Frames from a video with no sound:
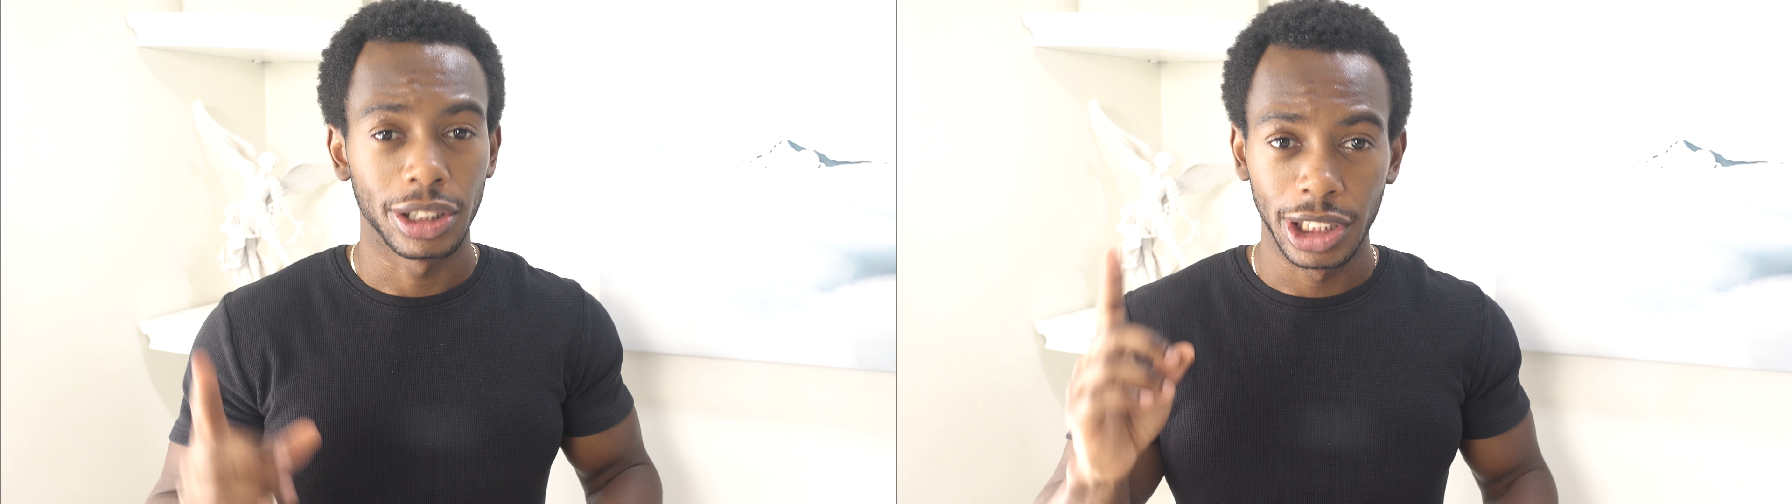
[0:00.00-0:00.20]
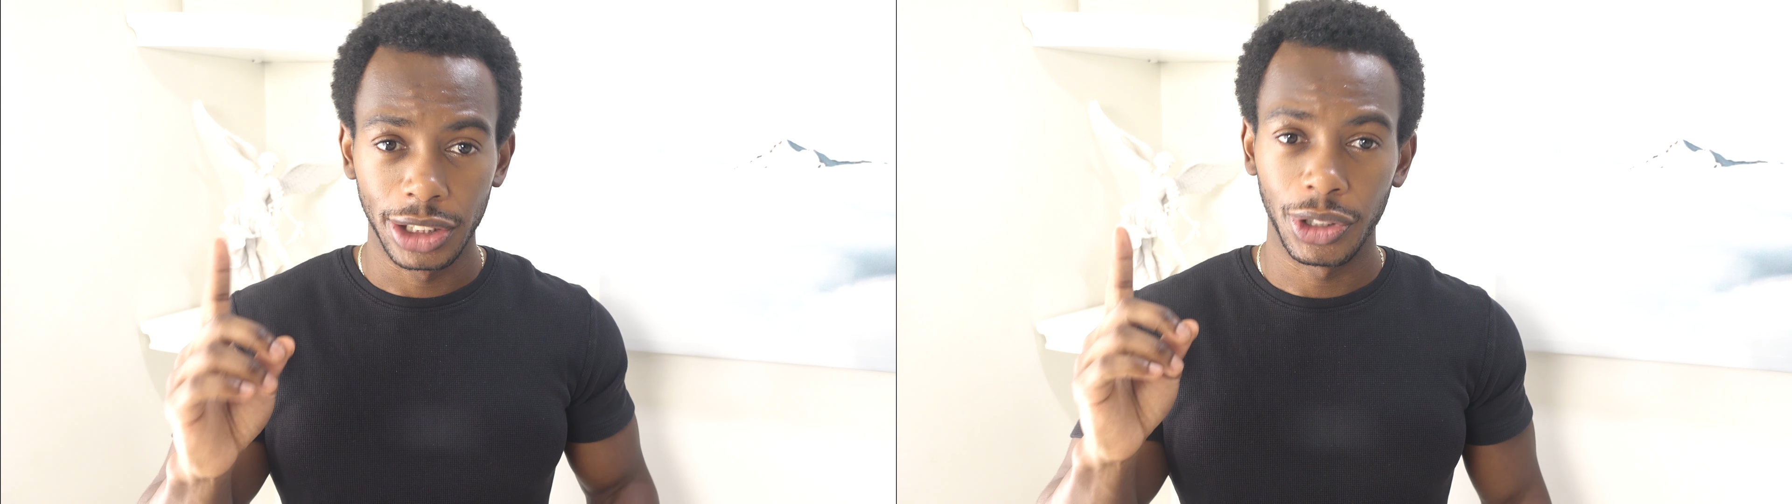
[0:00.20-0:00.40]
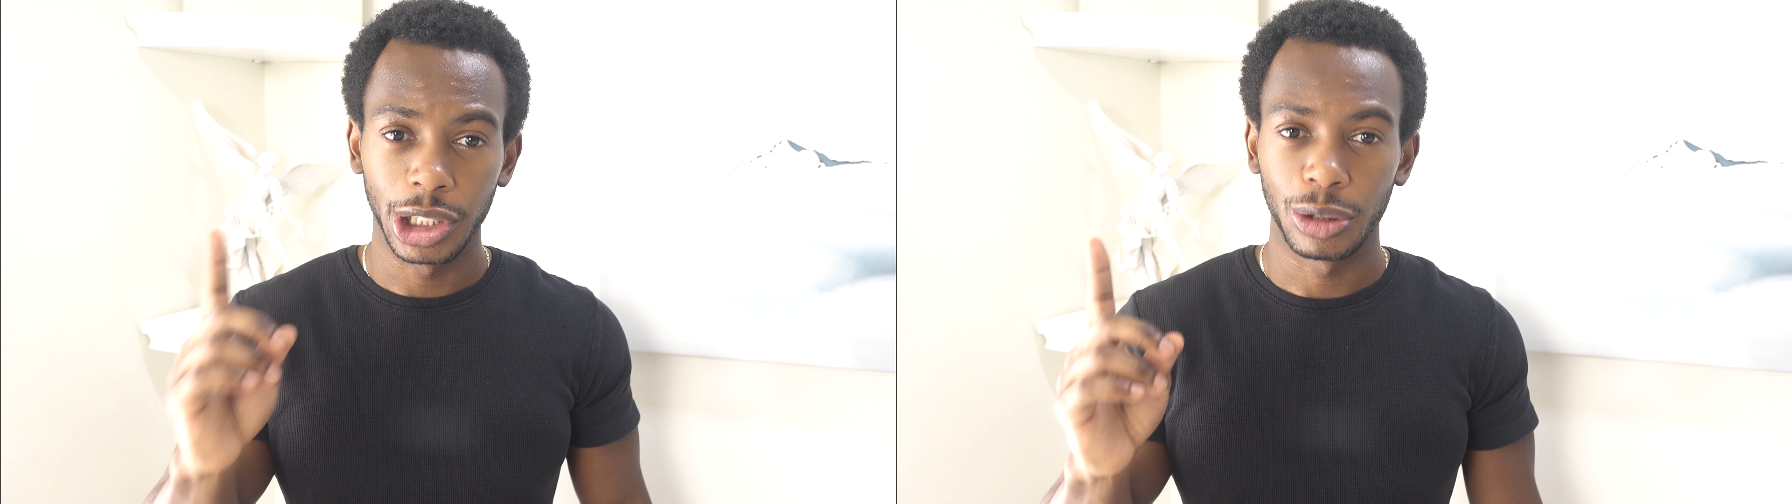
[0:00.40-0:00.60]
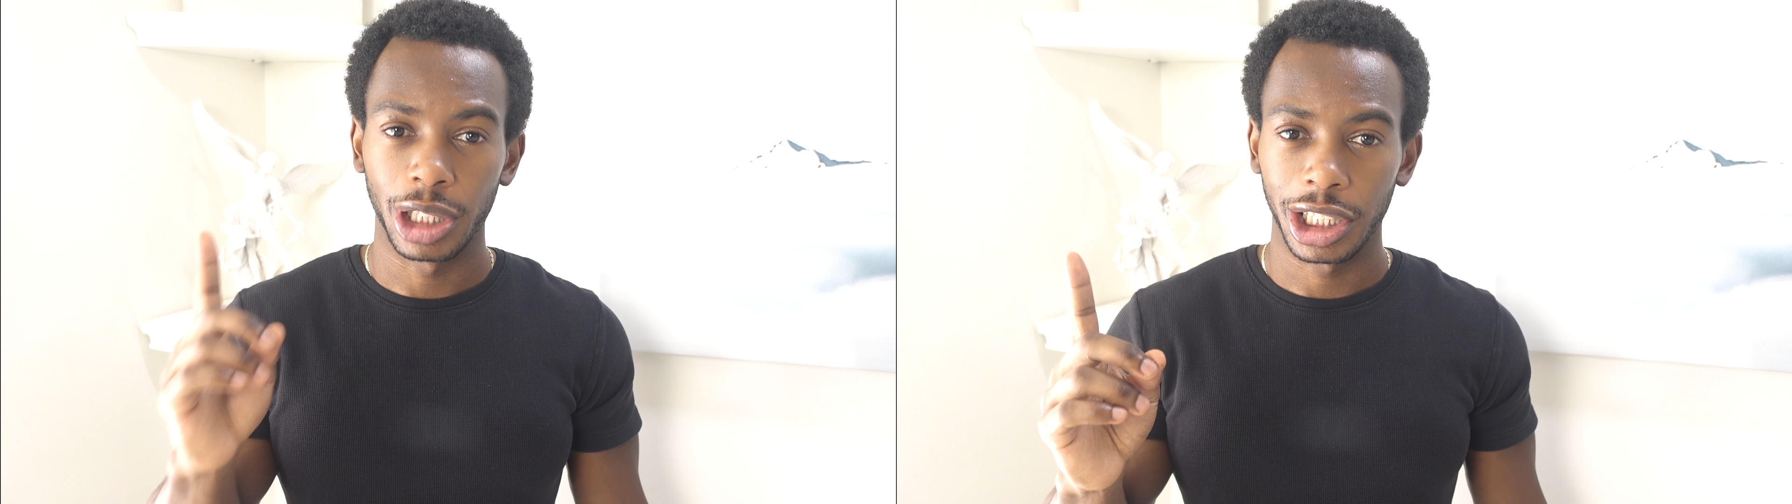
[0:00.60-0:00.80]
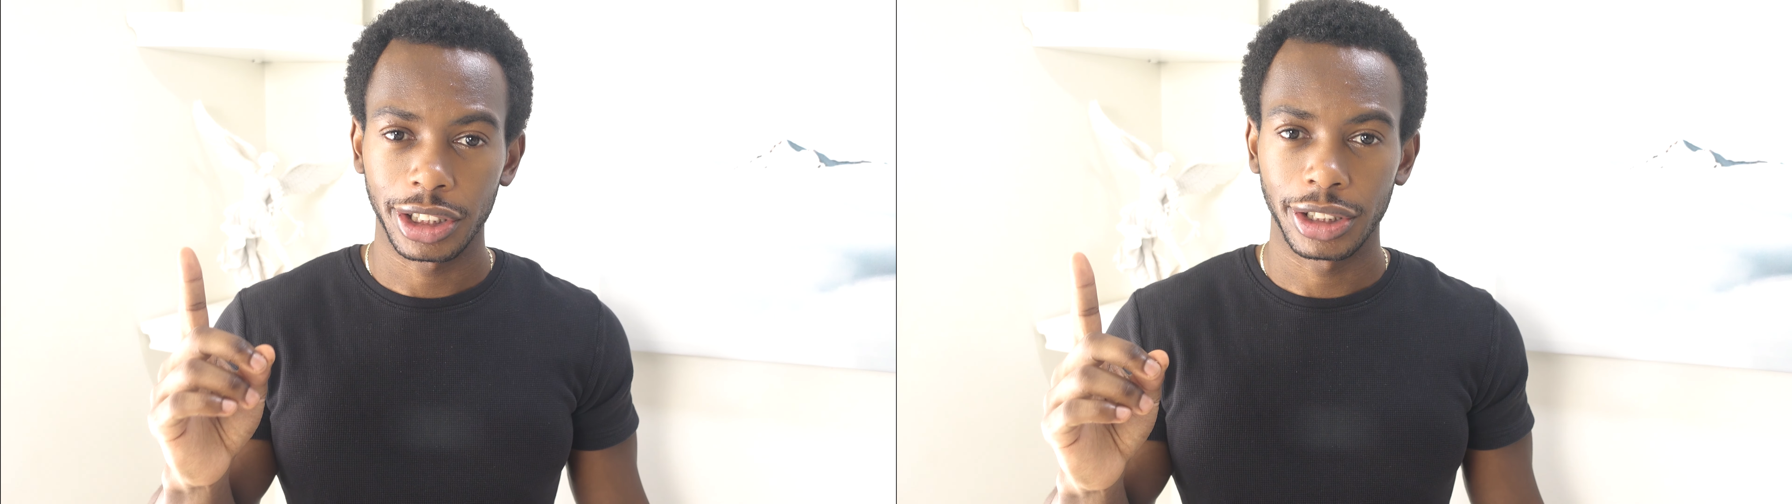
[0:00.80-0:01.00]
this video
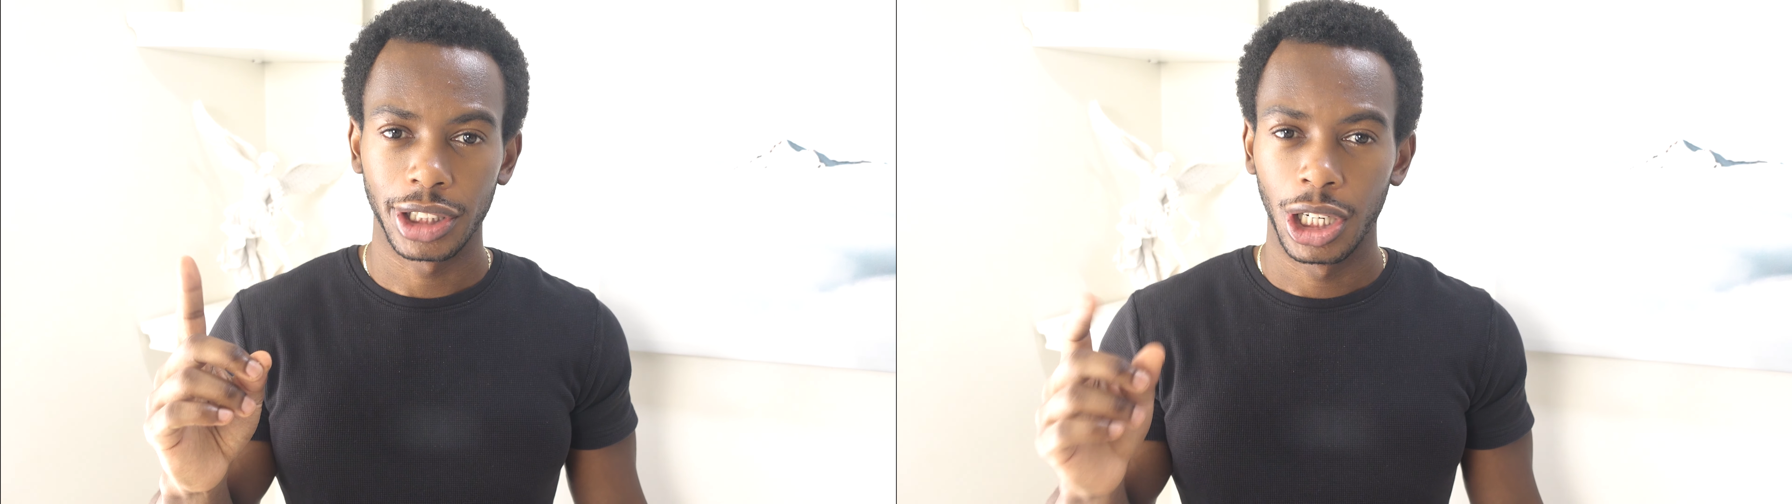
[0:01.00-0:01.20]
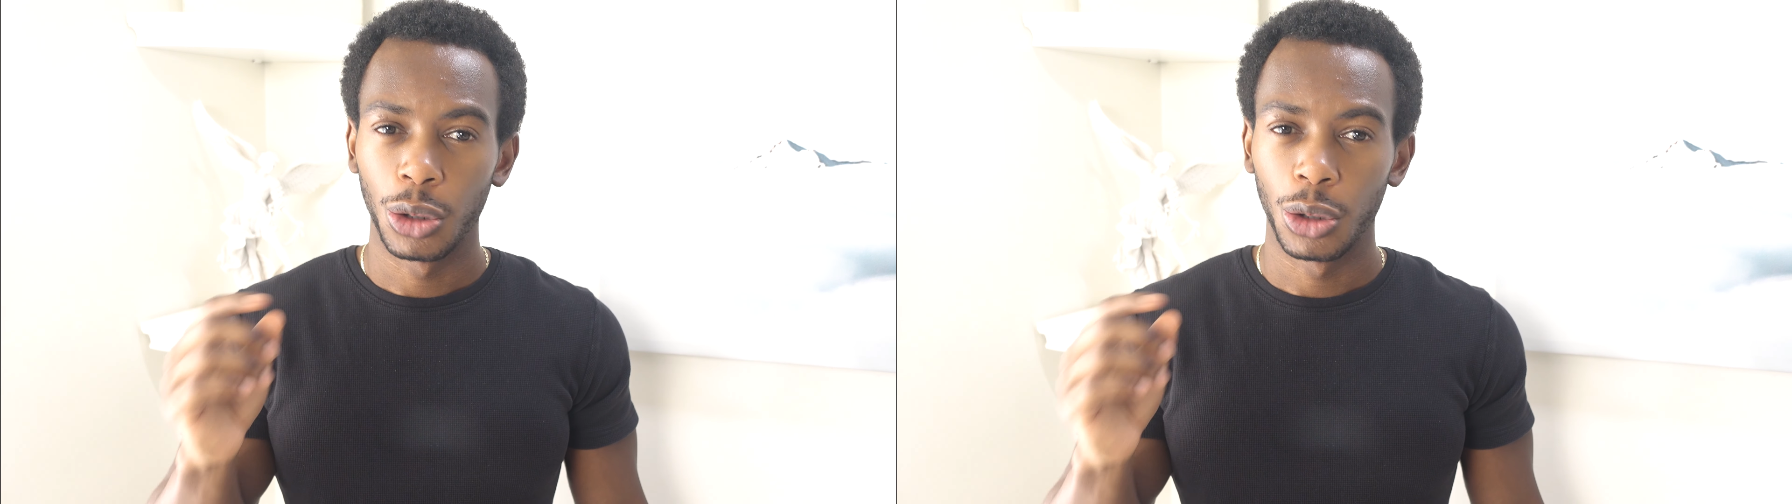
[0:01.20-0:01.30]
next,